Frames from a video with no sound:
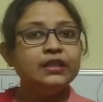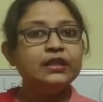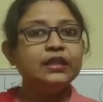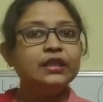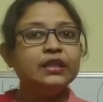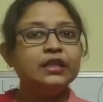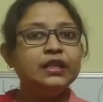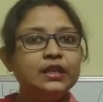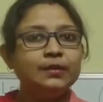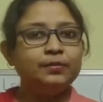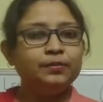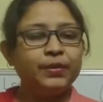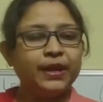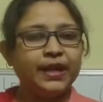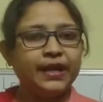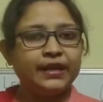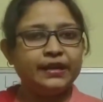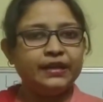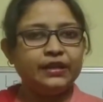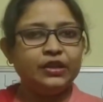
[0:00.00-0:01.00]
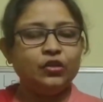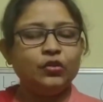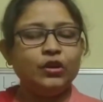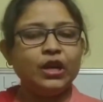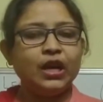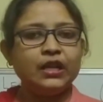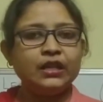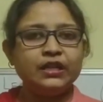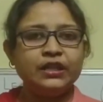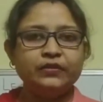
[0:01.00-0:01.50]
is the girl playing?
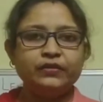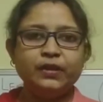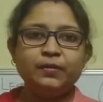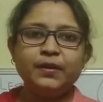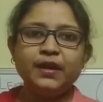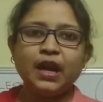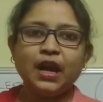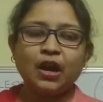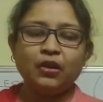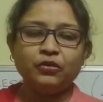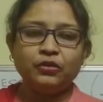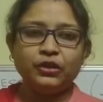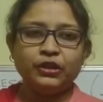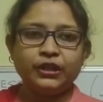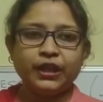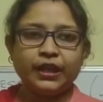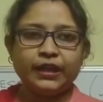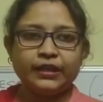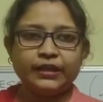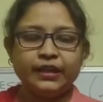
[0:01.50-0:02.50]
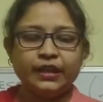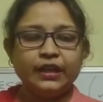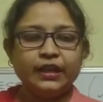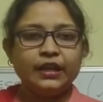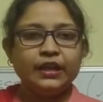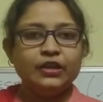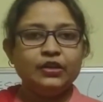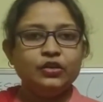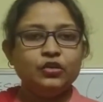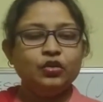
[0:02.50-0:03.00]
Your answer will be outside.
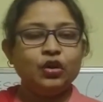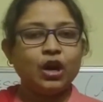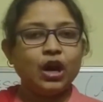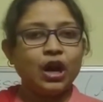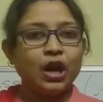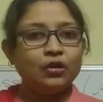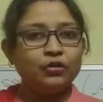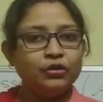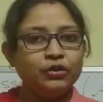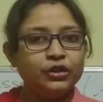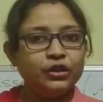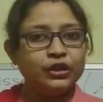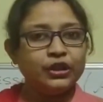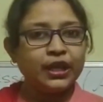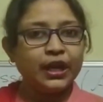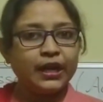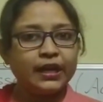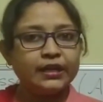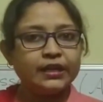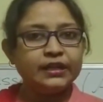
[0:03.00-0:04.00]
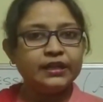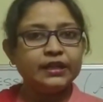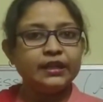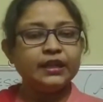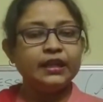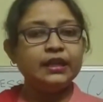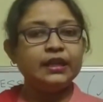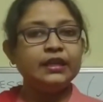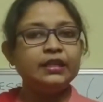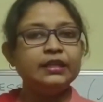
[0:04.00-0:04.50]
So outside
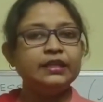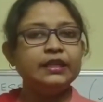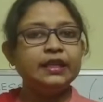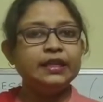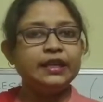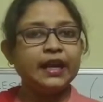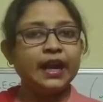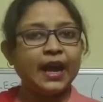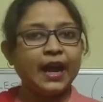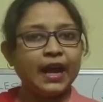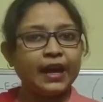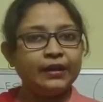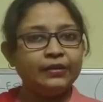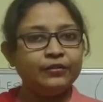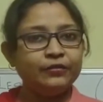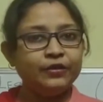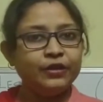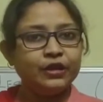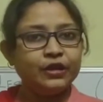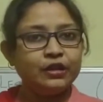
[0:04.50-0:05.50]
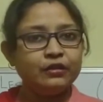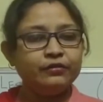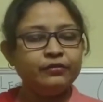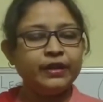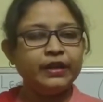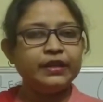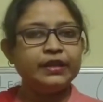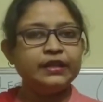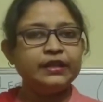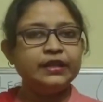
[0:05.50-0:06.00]
is an
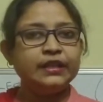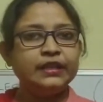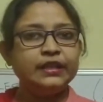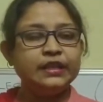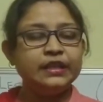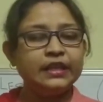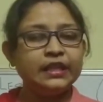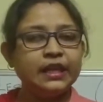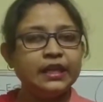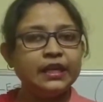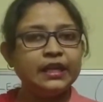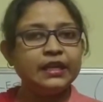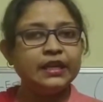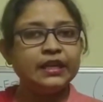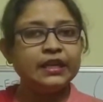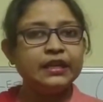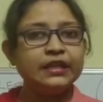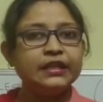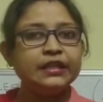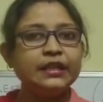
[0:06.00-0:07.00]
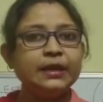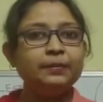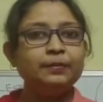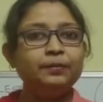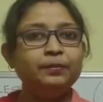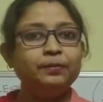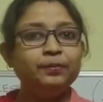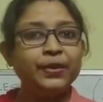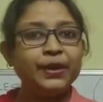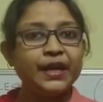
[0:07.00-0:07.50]
adverb and it is telling us the
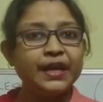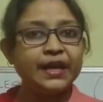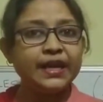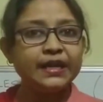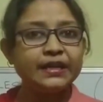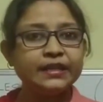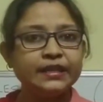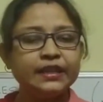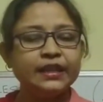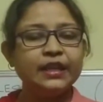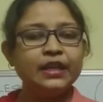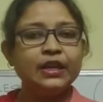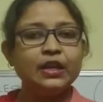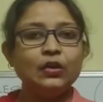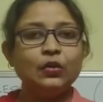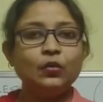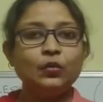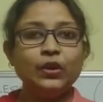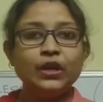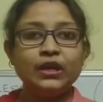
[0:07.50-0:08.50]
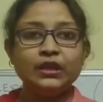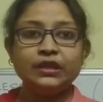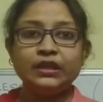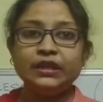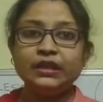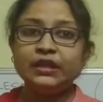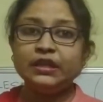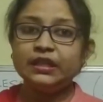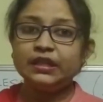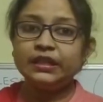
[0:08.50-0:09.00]
place where
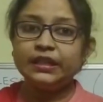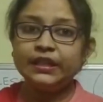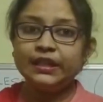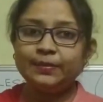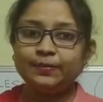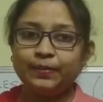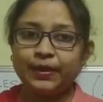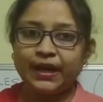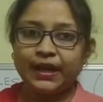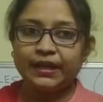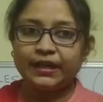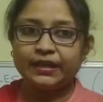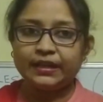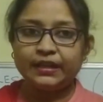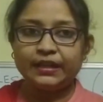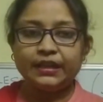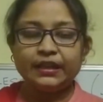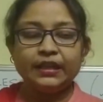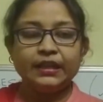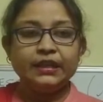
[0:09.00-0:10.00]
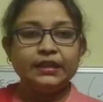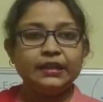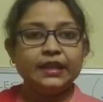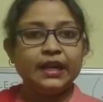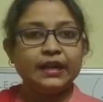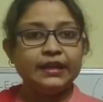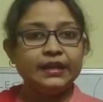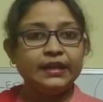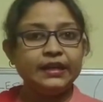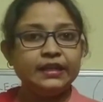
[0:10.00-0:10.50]
the girl is playing.
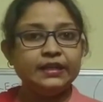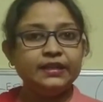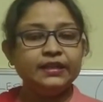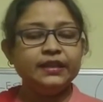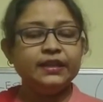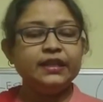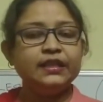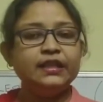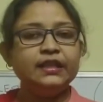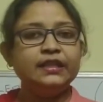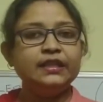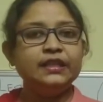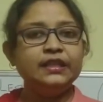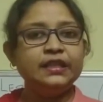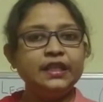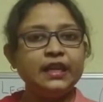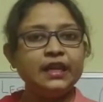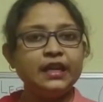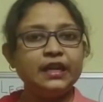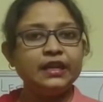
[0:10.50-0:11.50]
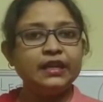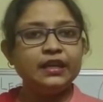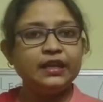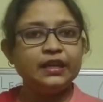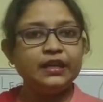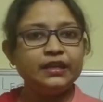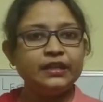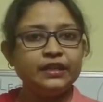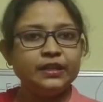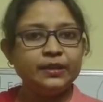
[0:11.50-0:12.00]
That is, it is telling
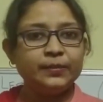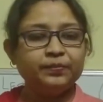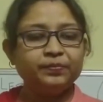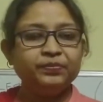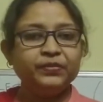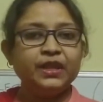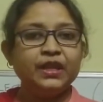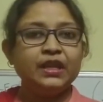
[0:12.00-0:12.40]
us